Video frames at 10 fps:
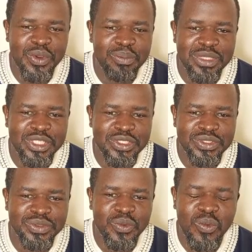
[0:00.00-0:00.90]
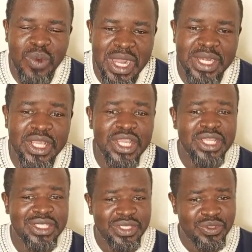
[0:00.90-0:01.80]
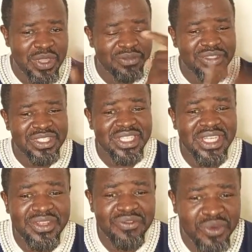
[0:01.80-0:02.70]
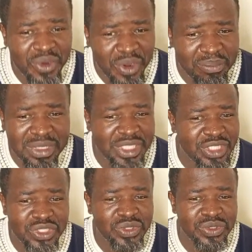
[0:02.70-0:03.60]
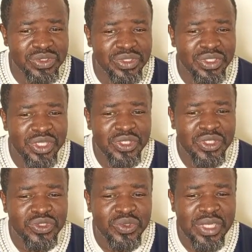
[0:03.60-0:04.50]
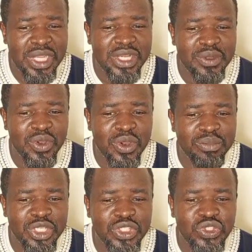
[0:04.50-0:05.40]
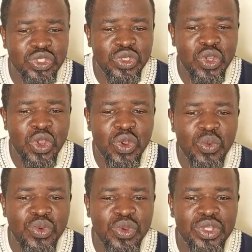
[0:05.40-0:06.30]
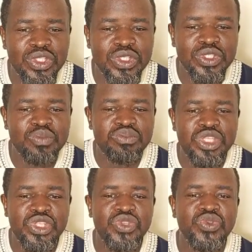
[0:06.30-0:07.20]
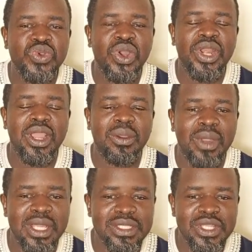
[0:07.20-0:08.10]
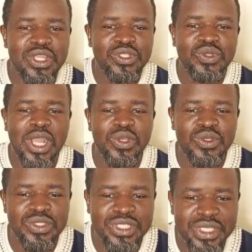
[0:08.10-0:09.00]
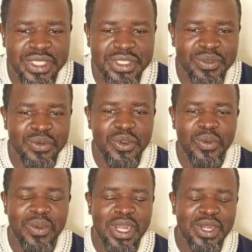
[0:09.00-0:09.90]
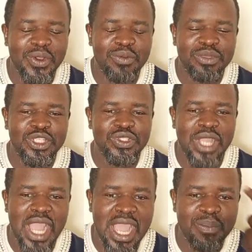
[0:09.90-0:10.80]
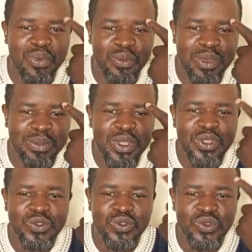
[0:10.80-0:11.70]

complication? One, you have to screen for complications so that the complication will not just meet you unaware. So, how do you screen? What are the complications? Eye problem. So,